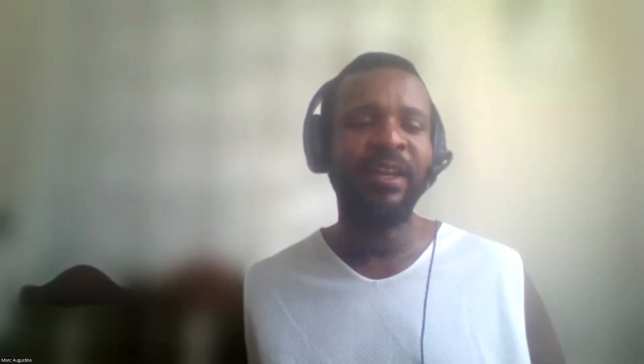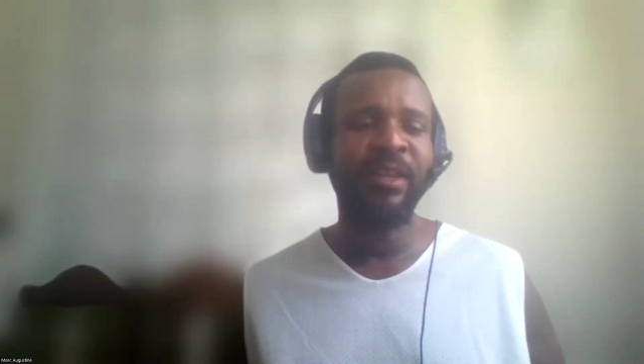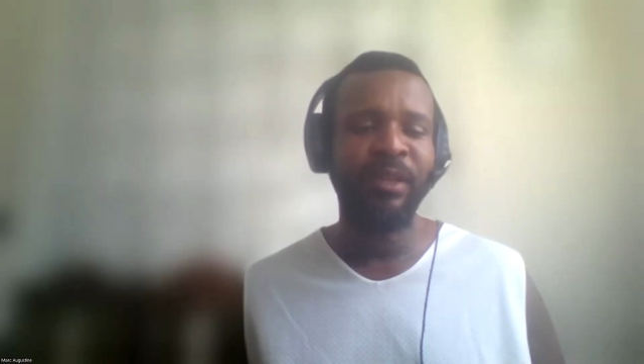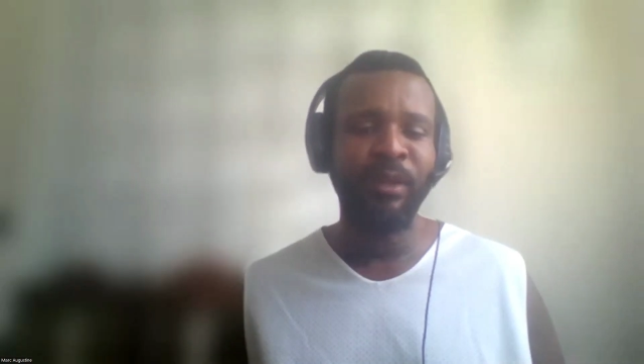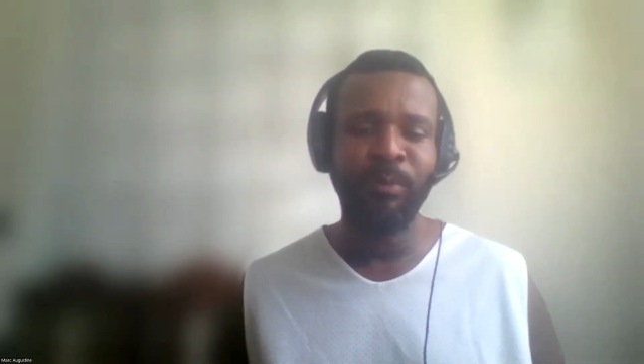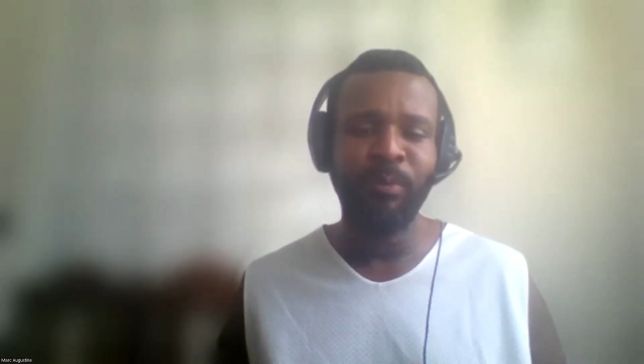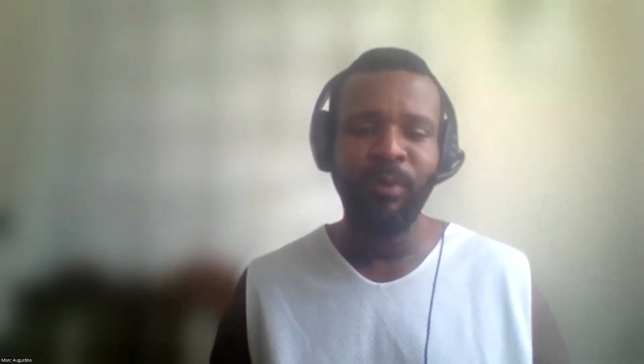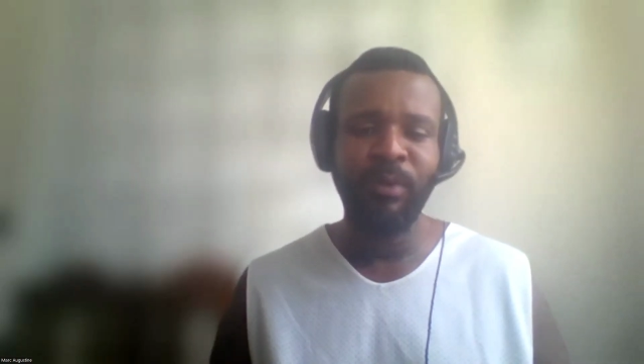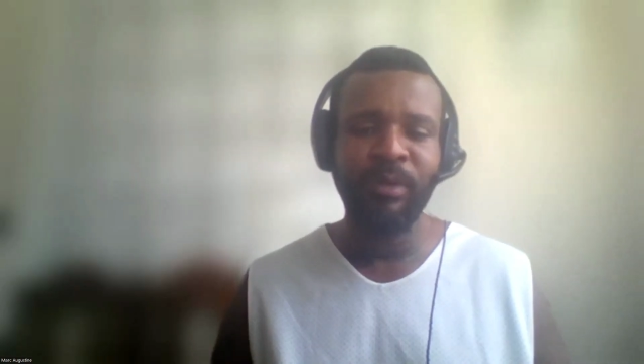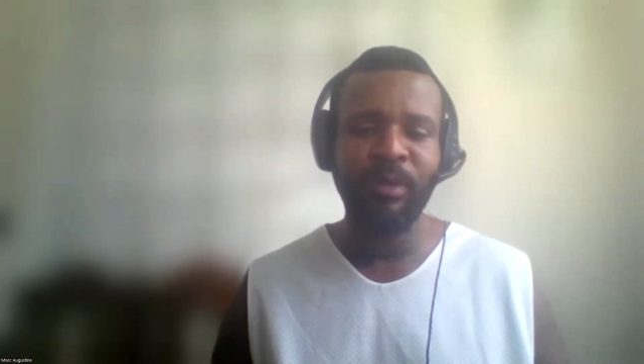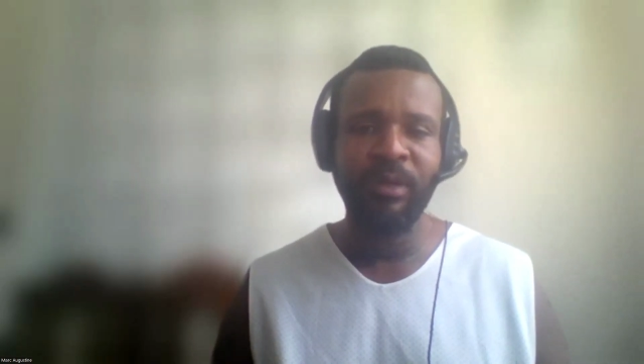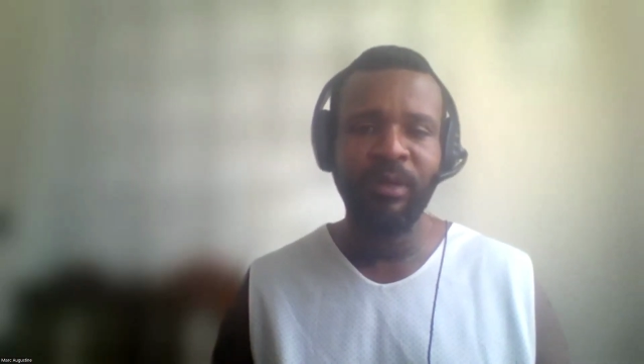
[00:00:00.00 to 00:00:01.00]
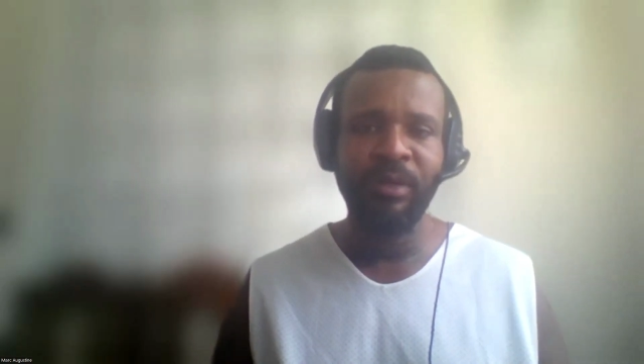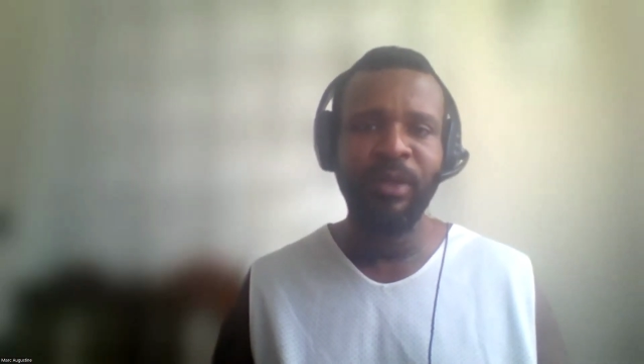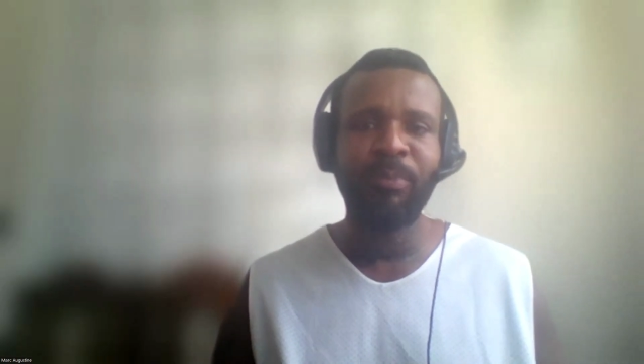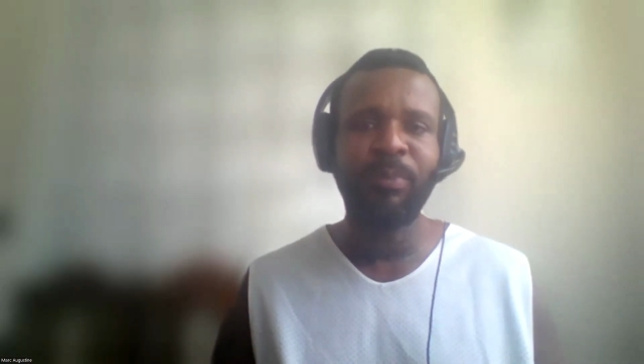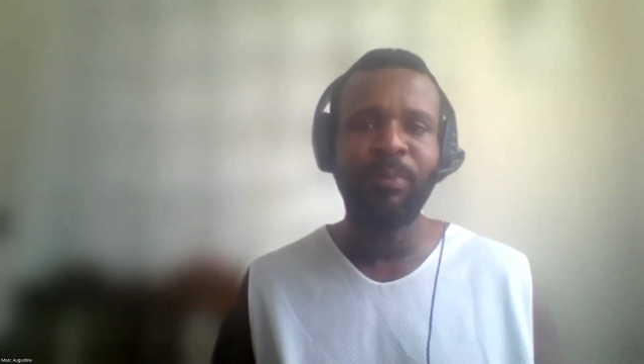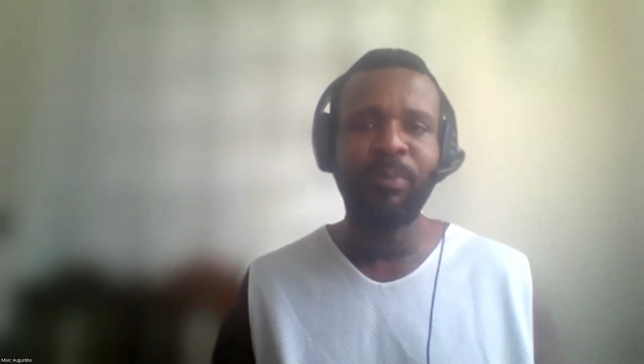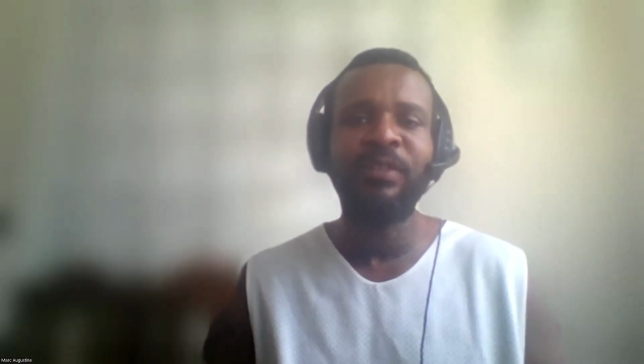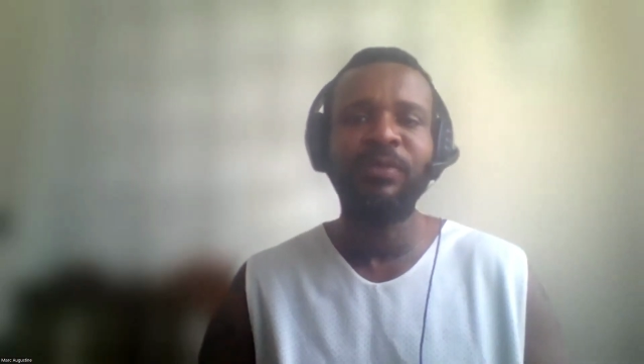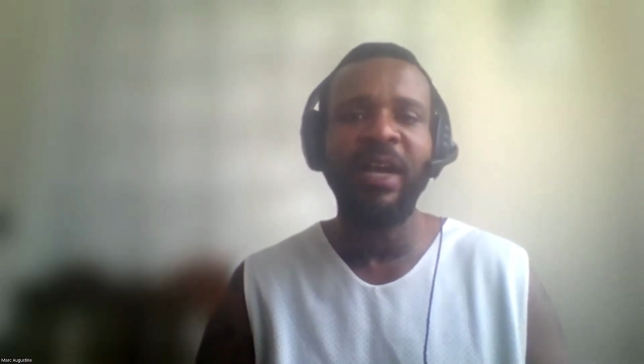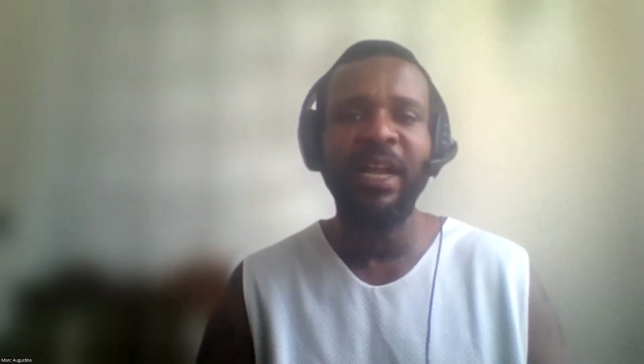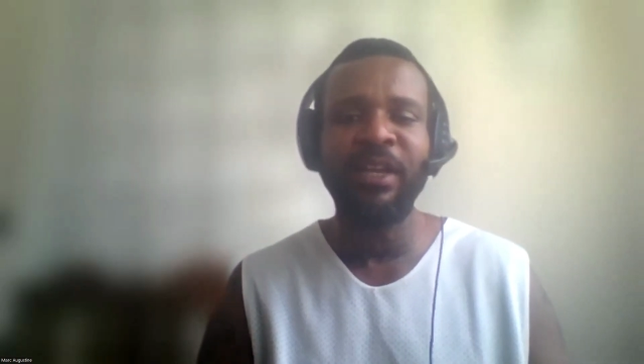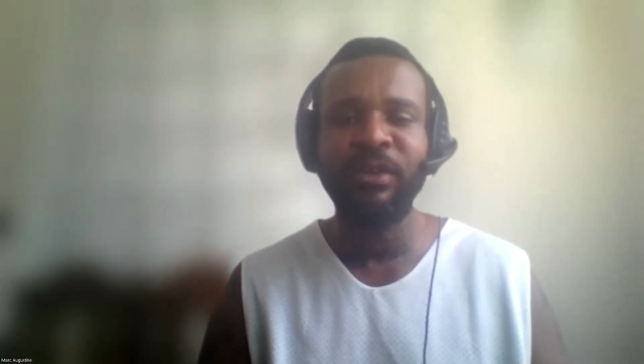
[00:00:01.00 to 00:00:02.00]
so and I, the the biggest
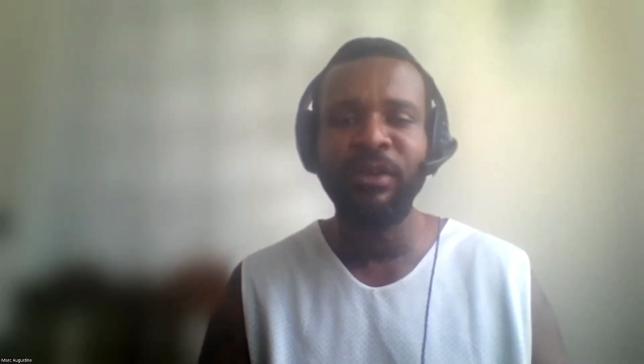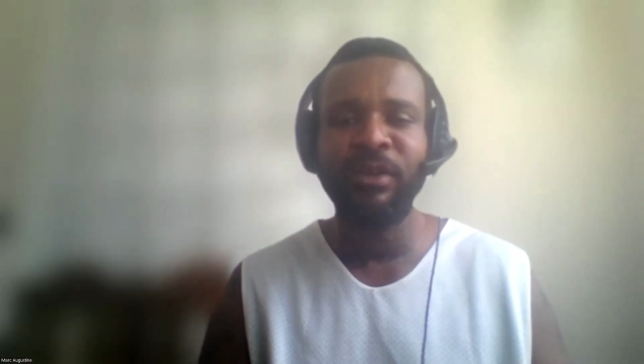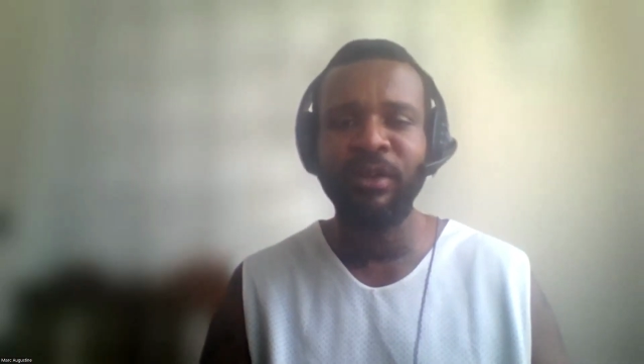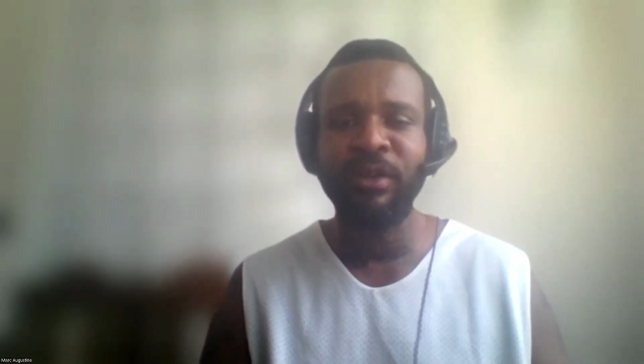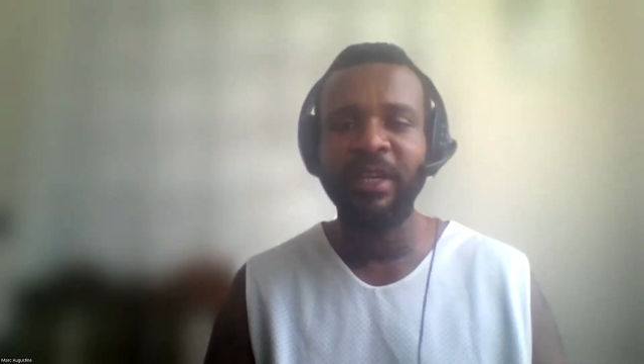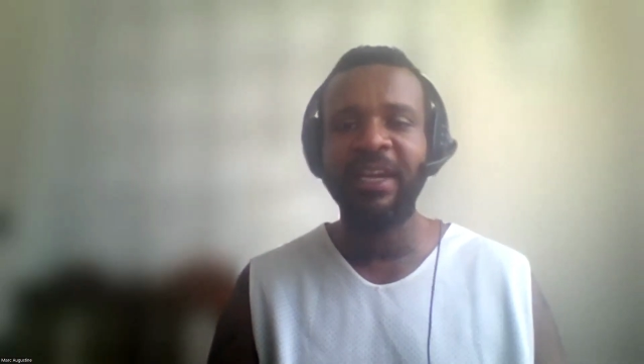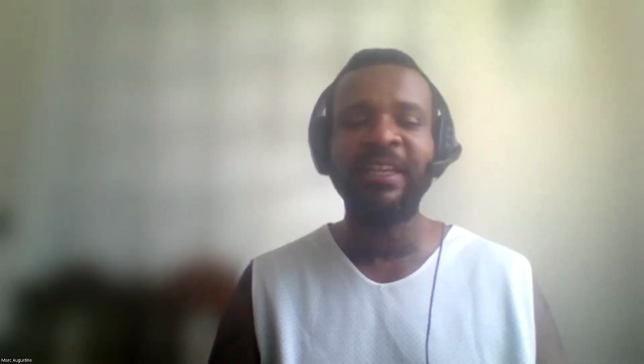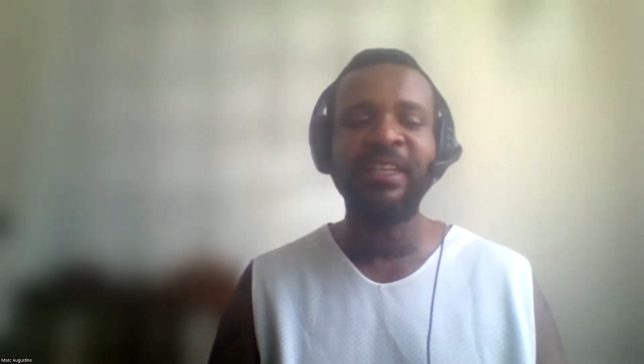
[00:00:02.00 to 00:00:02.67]
value you're gonna get